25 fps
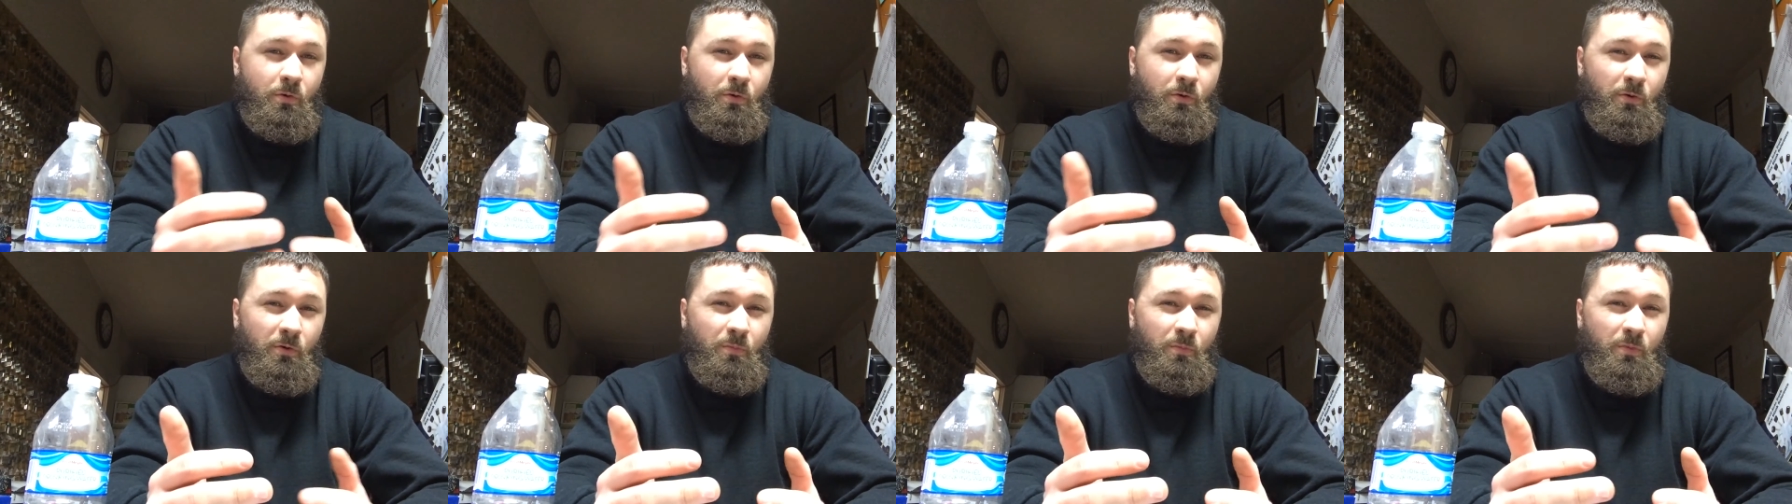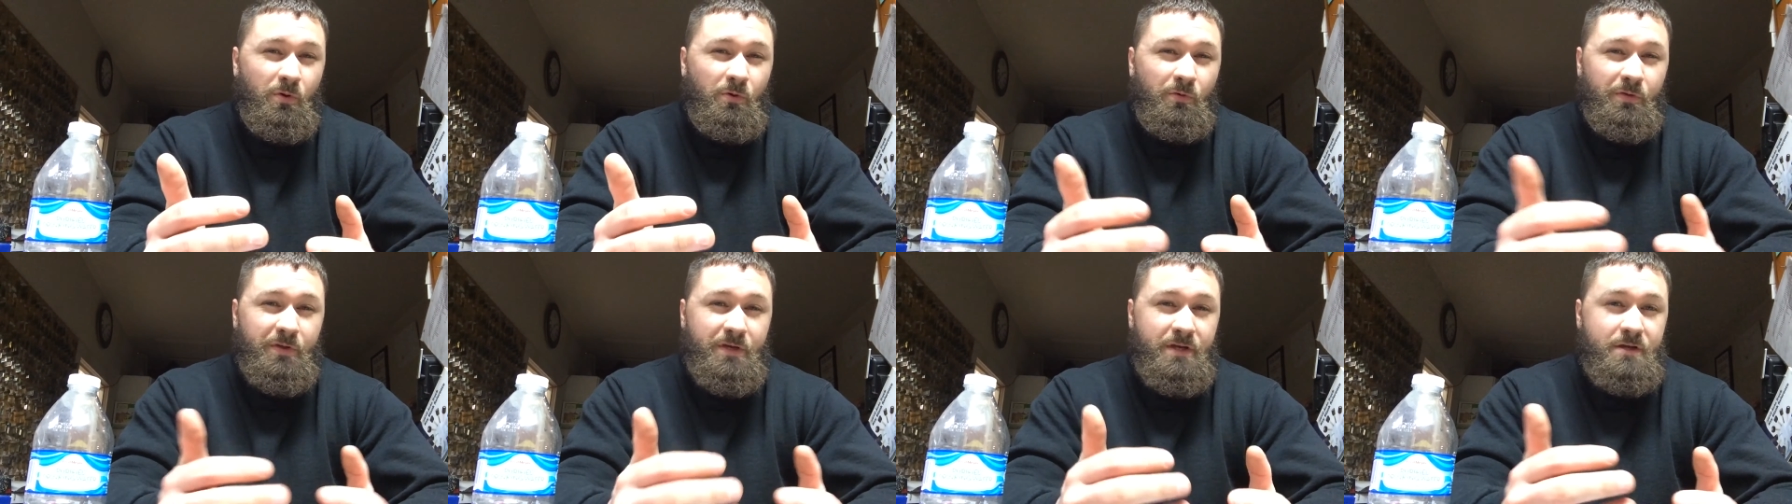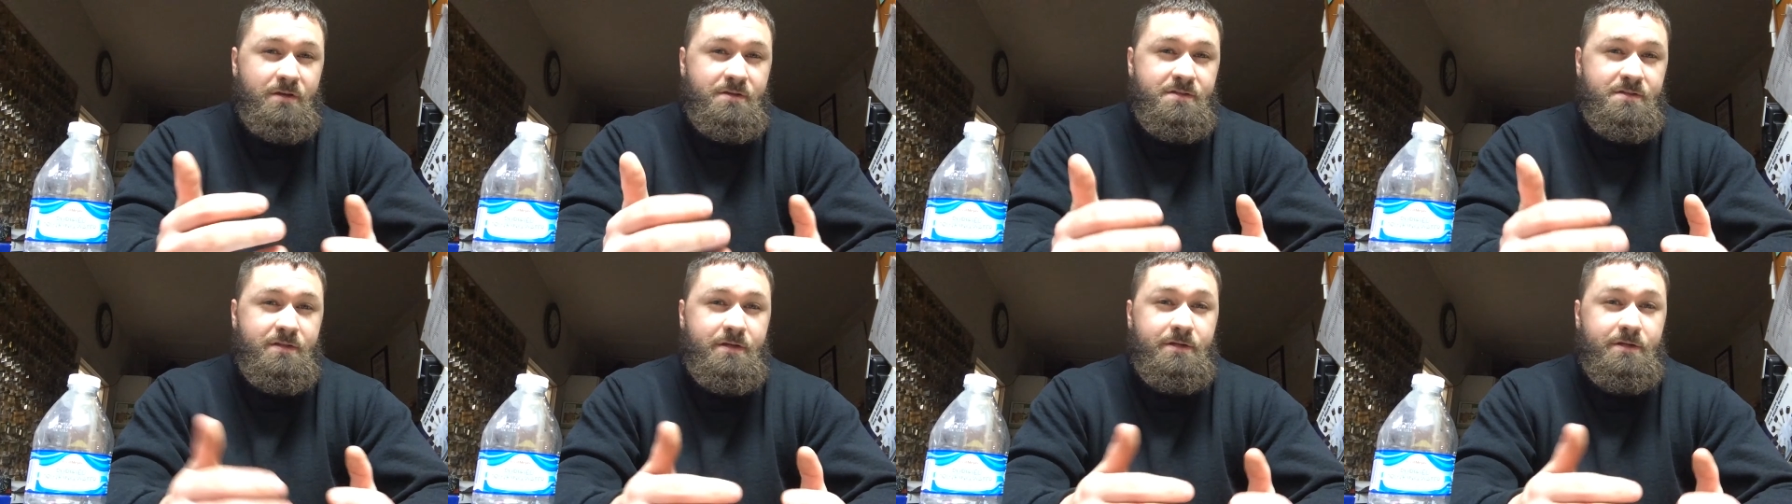herbal
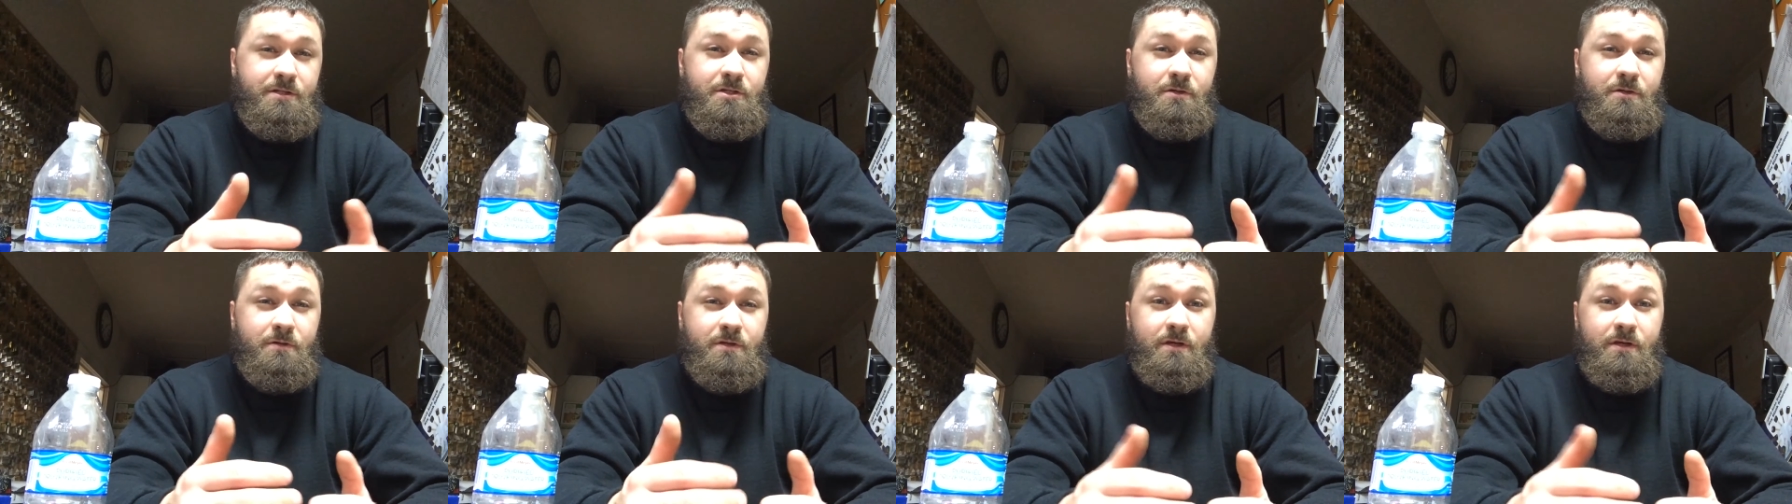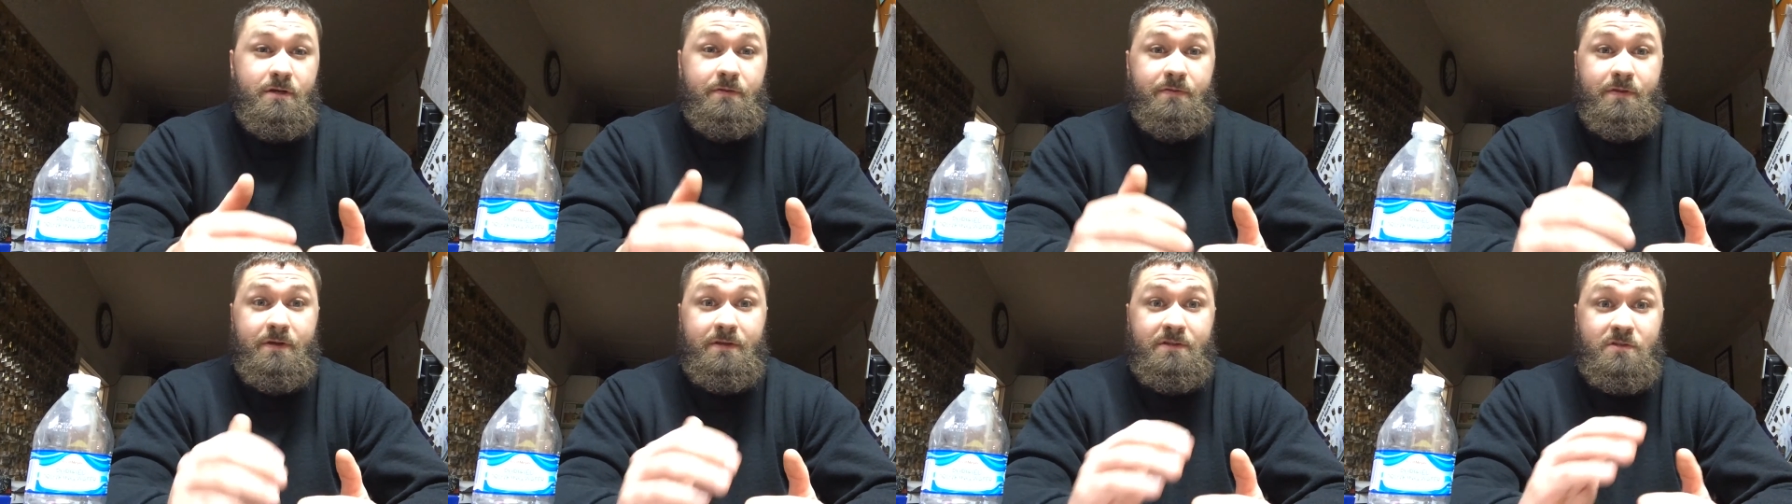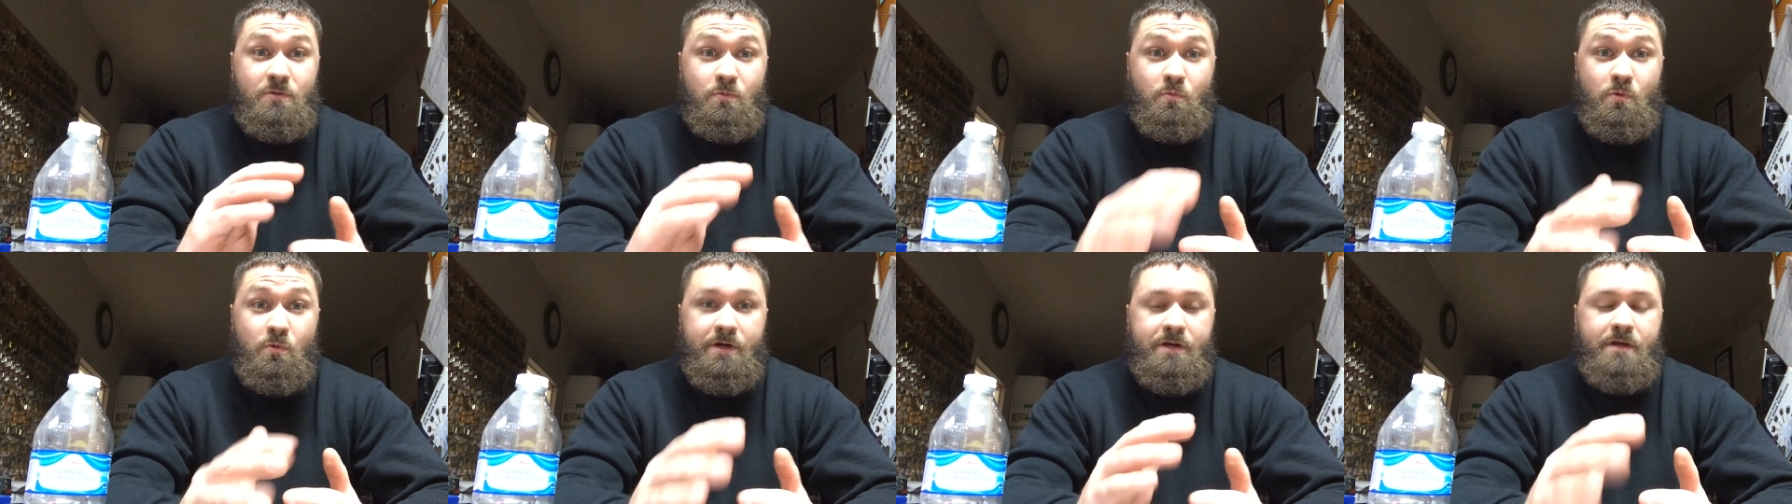taste that you get
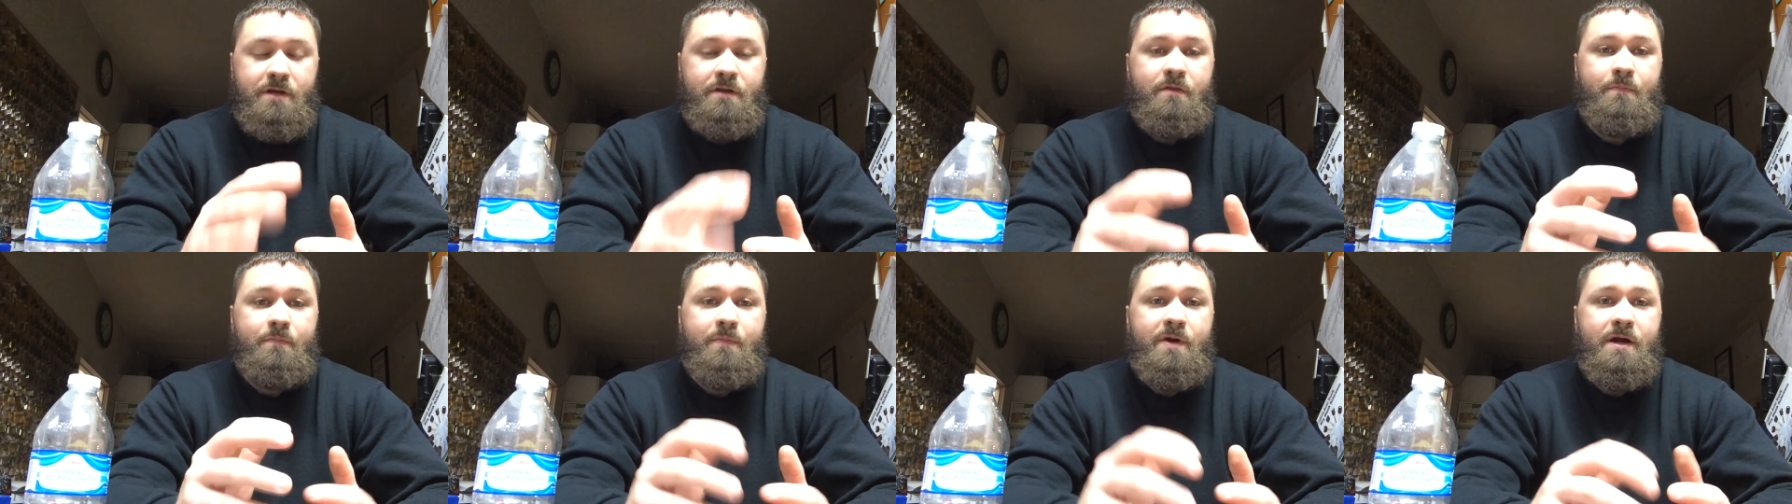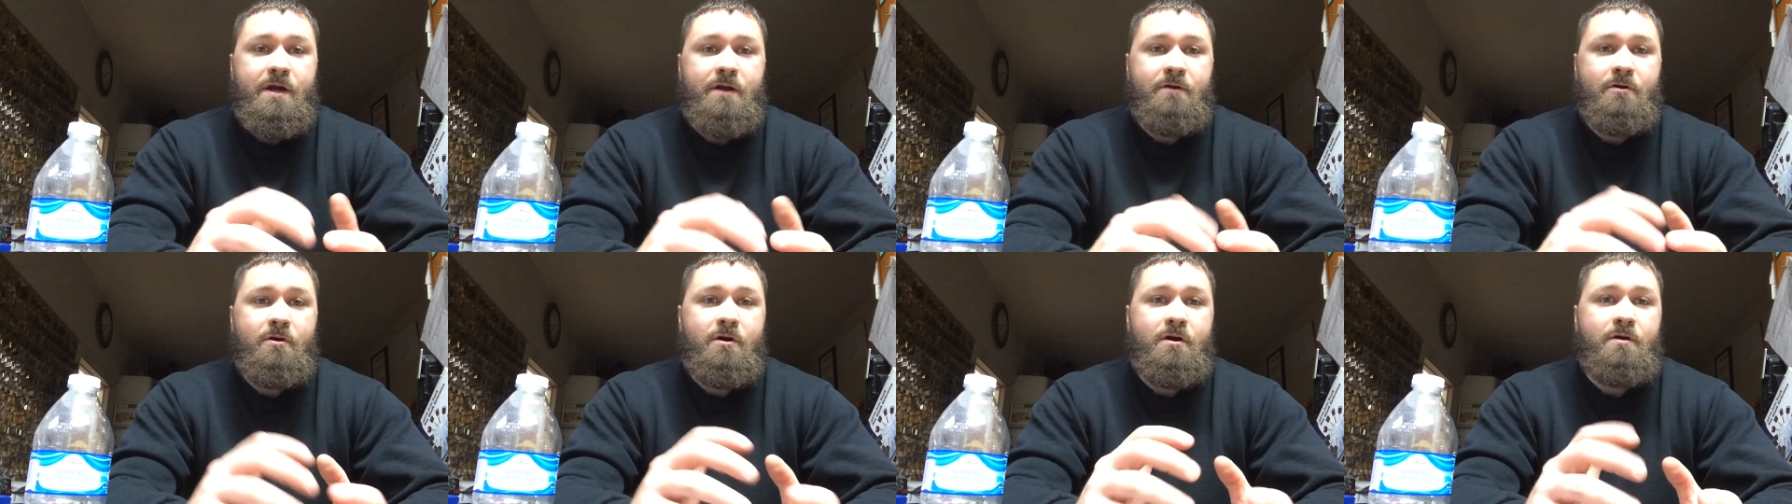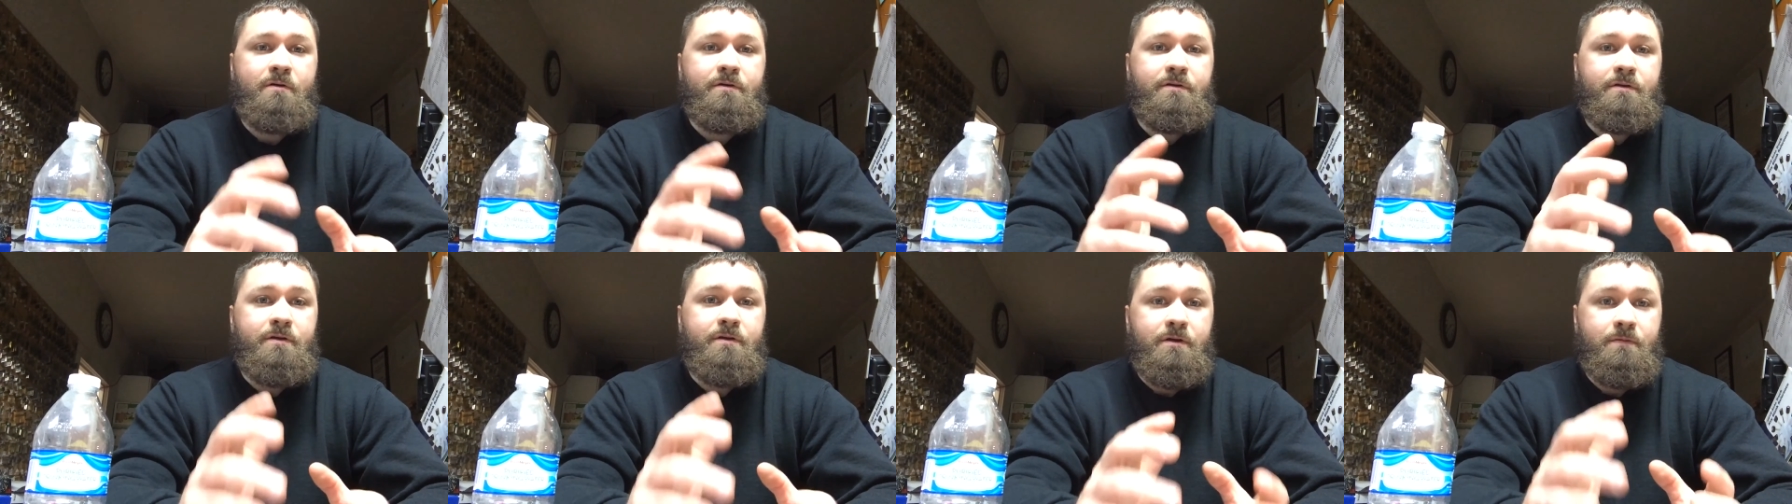that's way in the
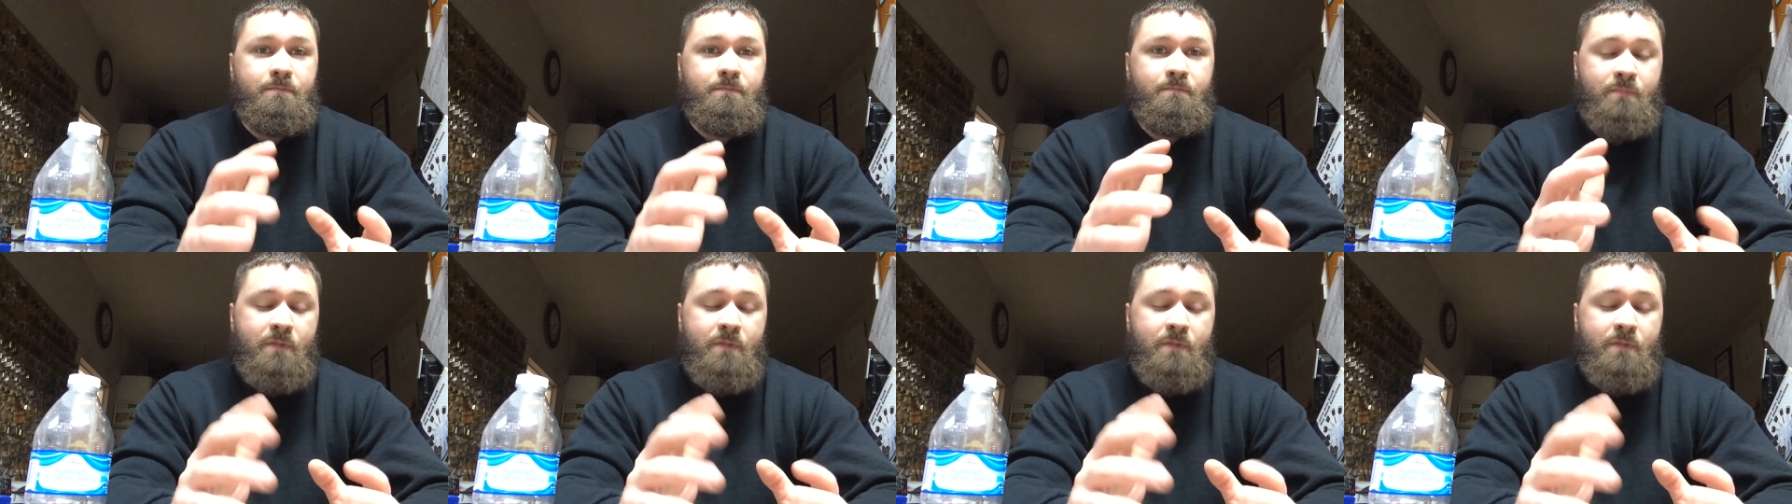background, and you